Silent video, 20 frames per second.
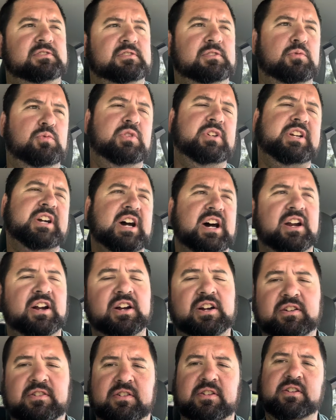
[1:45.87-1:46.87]
wood
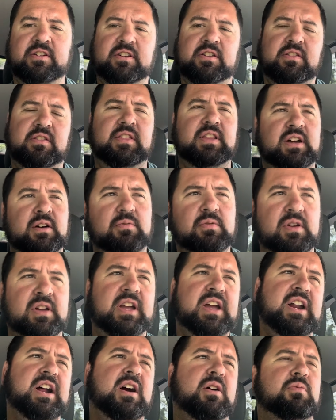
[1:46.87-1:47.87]
cutter that we
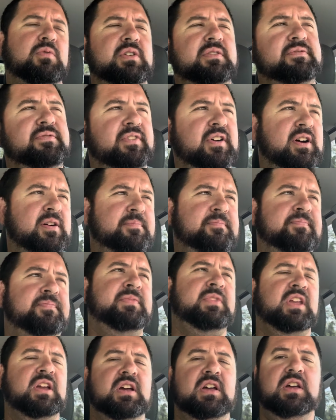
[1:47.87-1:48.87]
get our wood from
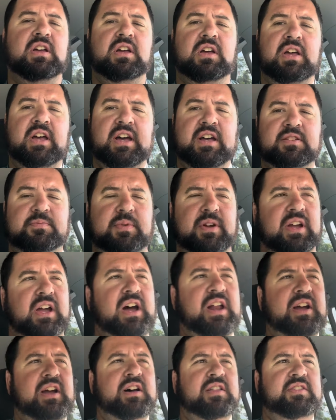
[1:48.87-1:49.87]
has been
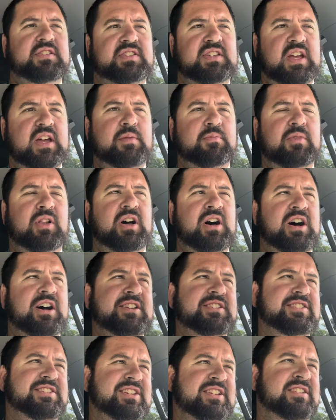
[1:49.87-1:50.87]
cutting on the same
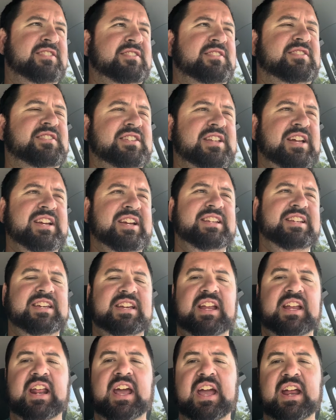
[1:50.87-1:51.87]
lot since
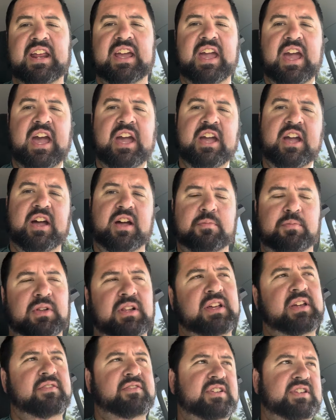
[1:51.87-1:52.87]
1988, I
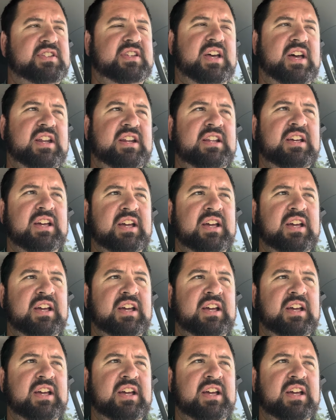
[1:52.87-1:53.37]
believe he said.